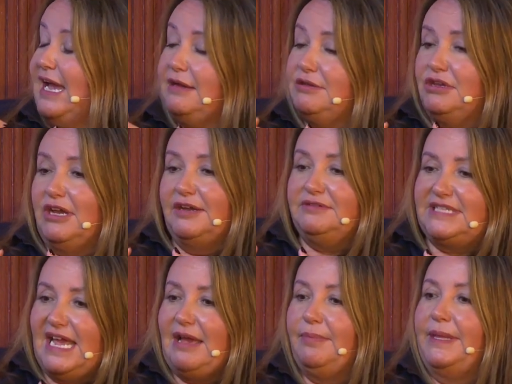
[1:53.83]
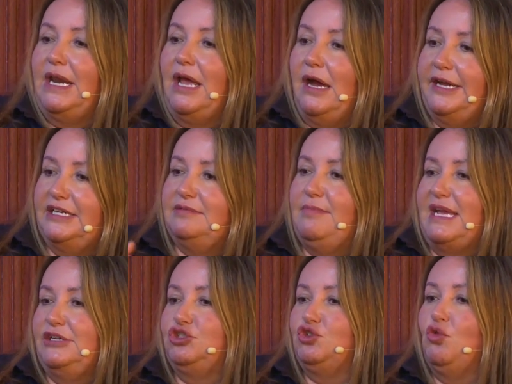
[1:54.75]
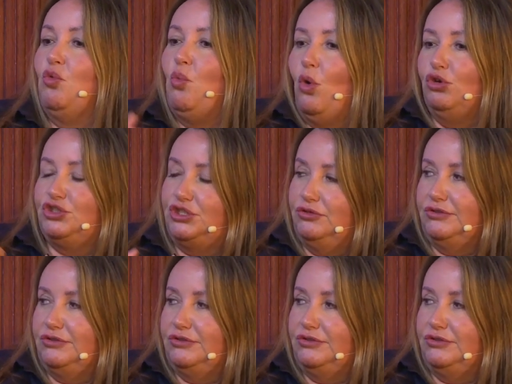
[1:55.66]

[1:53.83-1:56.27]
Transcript: how you go down the line and make sure what